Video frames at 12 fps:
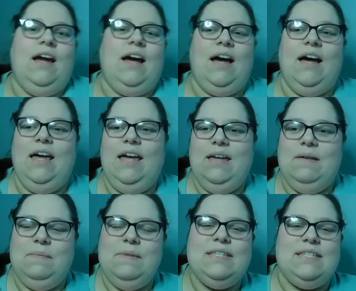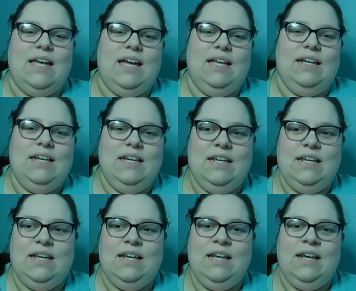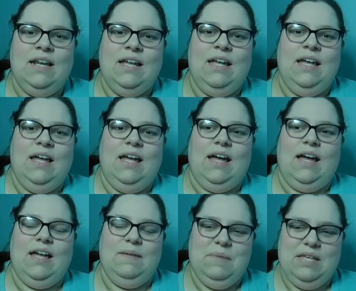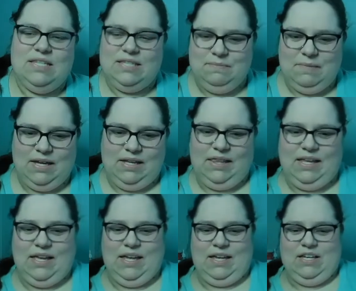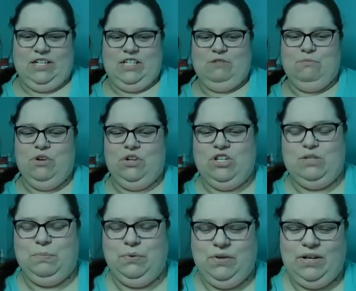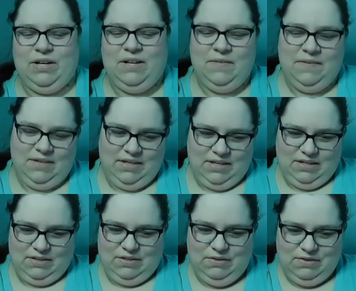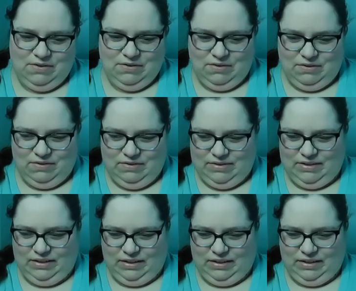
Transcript: I miss that. I miss my like smorgasbord two year old